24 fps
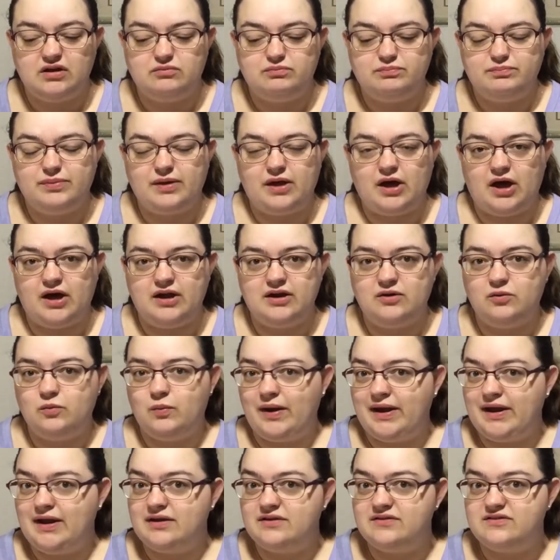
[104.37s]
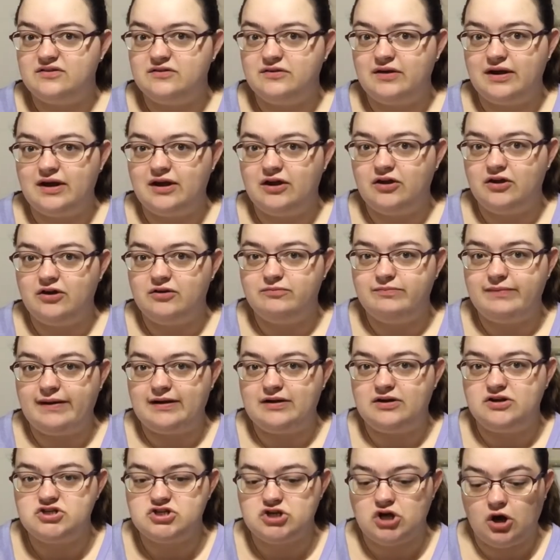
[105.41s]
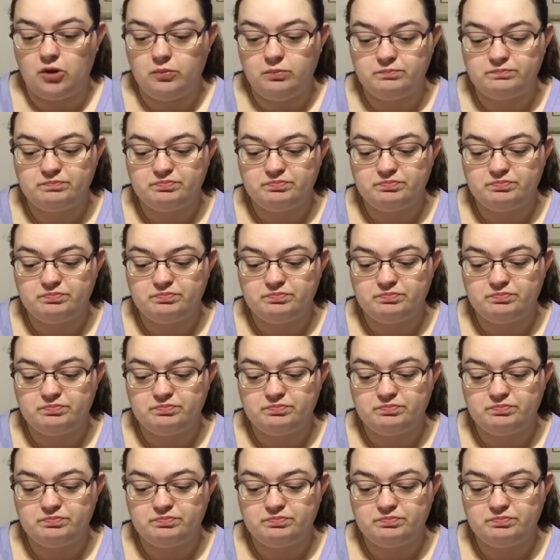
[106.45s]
kind of wait until I heard about a job.